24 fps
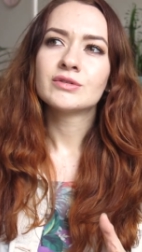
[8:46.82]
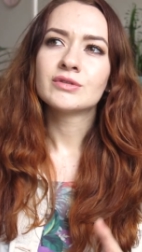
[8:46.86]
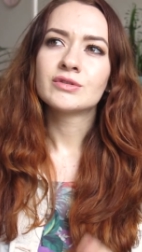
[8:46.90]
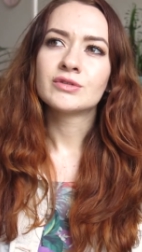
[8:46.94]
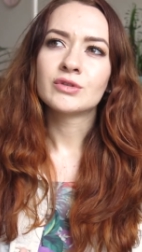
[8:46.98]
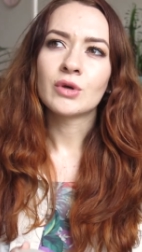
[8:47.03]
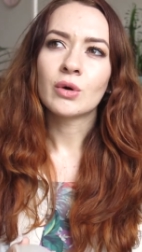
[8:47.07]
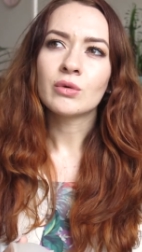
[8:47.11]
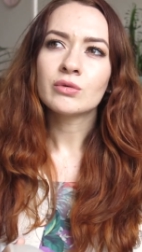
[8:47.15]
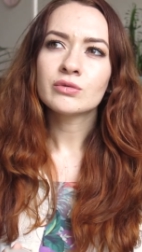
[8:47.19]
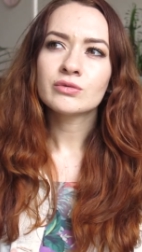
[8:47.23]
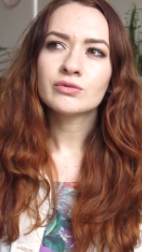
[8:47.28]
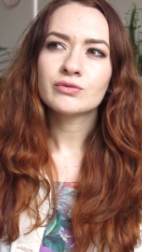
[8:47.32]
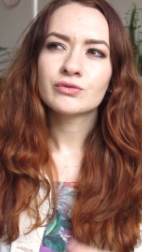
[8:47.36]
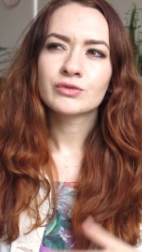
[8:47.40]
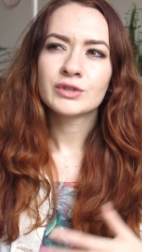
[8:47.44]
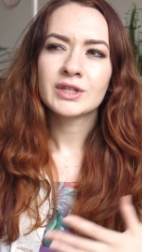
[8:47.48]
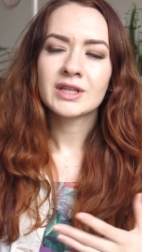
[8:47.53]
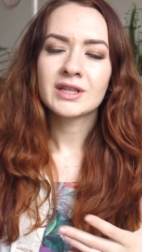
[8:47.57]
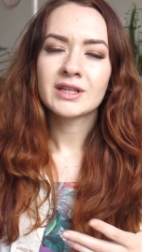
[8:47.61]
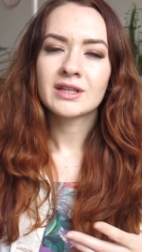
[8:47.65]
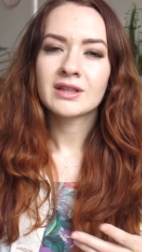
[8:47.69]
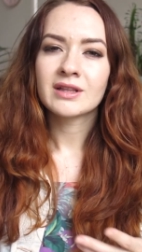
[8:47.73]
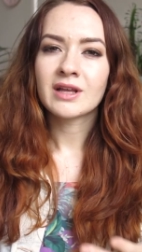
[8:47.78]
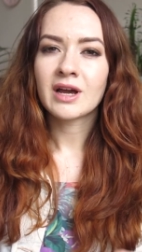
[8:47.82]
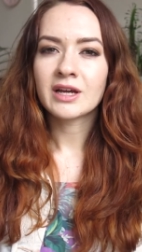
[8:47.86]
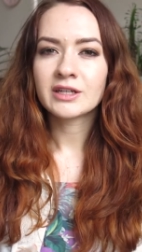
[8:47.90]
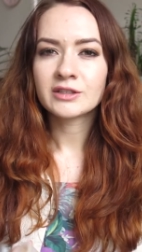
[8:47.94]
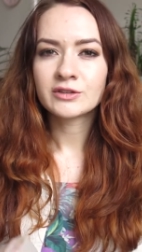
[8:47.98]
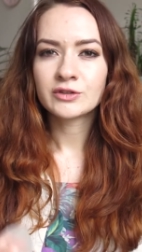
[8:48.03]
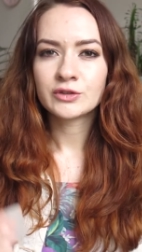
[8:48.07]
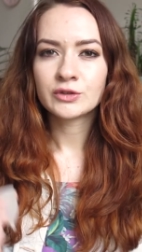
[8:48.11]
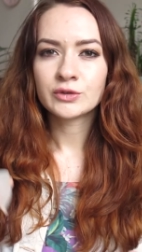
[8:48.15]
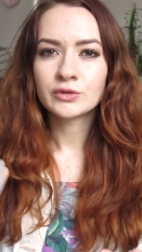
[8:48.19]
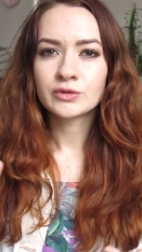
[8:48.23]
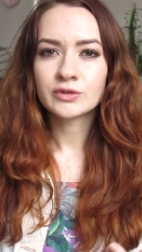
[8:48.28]
don't really like
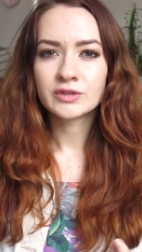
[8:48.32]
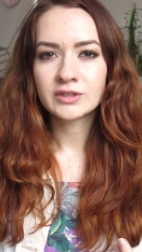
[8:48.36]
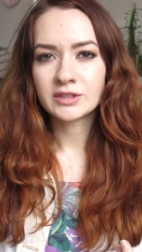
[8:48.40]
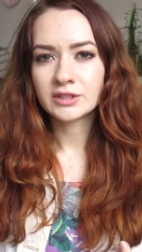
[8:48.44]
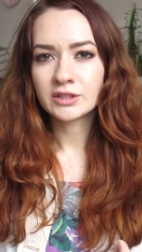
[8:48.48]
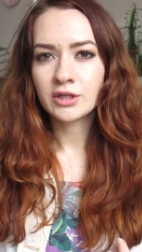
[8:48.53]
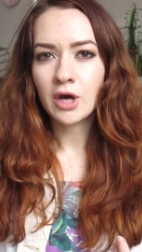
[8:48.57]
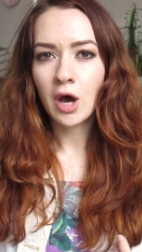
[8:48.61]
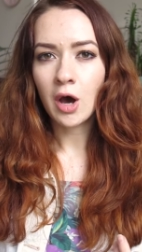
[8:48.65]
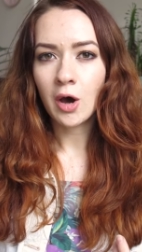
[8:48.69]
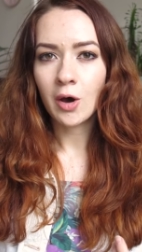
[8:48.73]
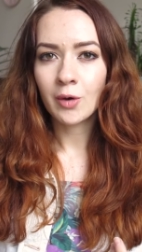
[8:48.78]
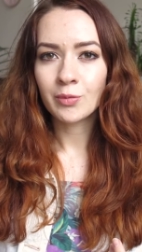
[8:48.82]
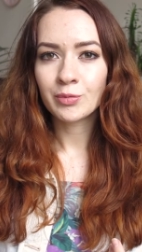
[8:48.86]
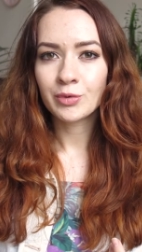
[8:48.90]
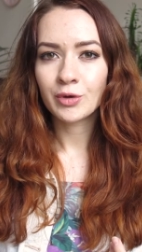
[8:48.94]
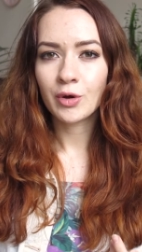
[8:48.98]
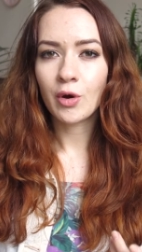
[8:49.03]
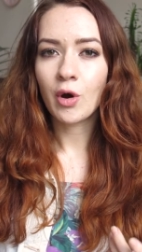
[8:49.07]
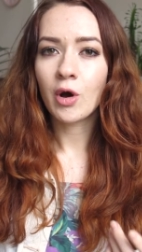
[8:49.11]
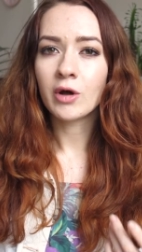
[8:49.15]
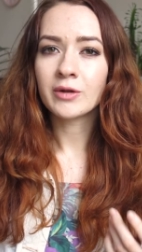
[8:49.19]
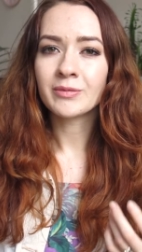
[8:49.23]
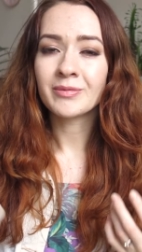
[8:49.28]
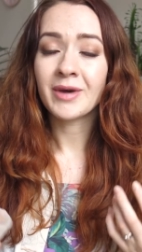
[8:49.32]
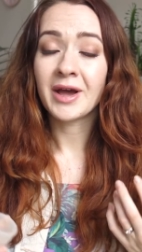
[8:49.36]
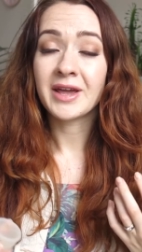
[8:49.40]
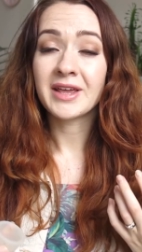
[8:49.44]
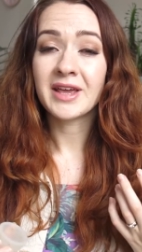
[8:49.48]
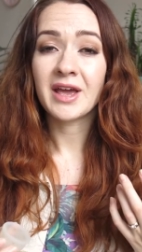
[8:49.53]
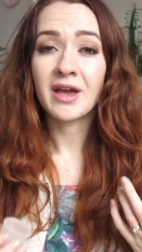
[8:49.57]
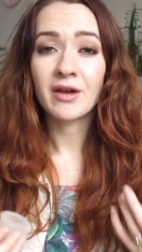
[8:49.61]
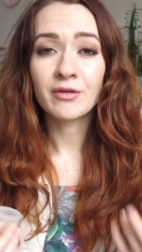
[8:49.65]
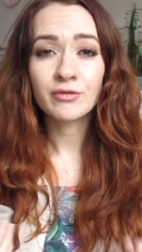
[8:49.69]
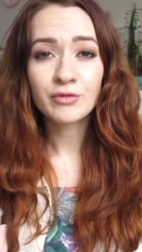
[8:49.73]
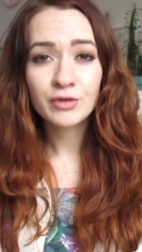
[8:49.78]
to use the cup on my
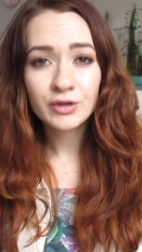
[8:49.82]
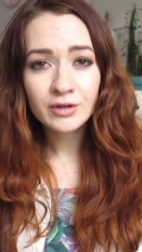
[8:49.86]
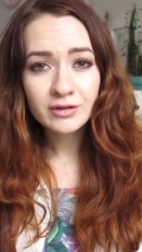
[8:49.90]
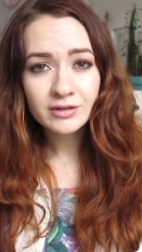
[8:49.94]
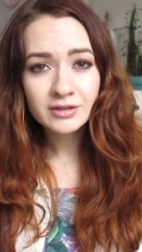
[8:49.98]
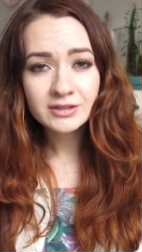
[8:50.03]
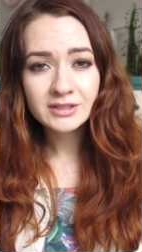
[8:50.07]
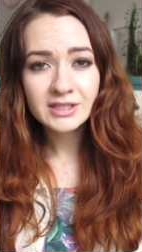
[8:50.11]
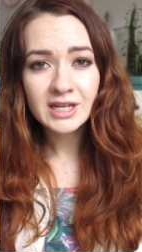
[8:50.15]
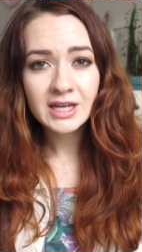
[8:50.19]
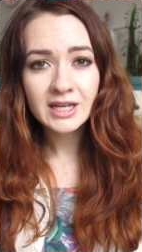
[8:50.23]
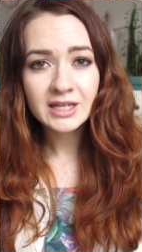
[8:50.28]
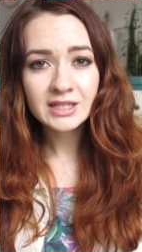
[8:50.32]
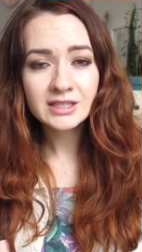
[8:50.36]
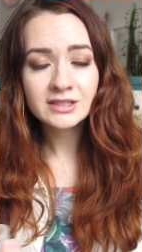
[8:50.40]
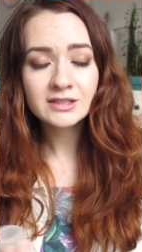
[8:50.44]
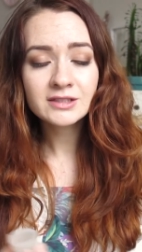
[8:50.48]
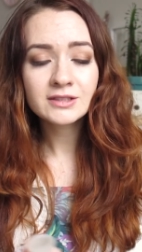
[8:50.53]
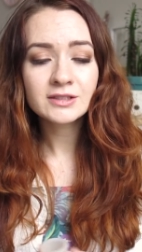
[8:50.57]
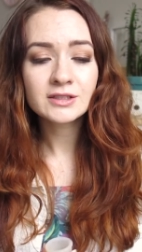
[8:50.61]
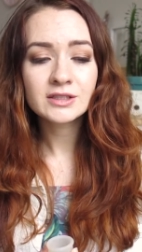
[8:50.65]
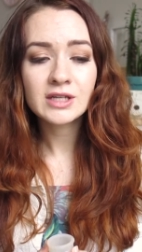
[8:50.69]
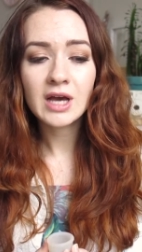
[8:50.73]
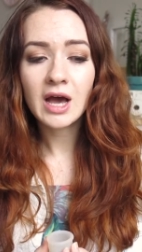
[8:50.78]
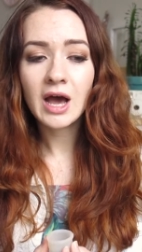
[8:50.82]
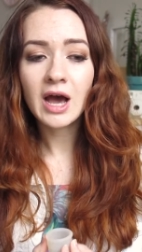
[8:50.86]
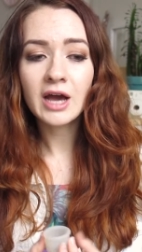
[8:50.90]
heavier days.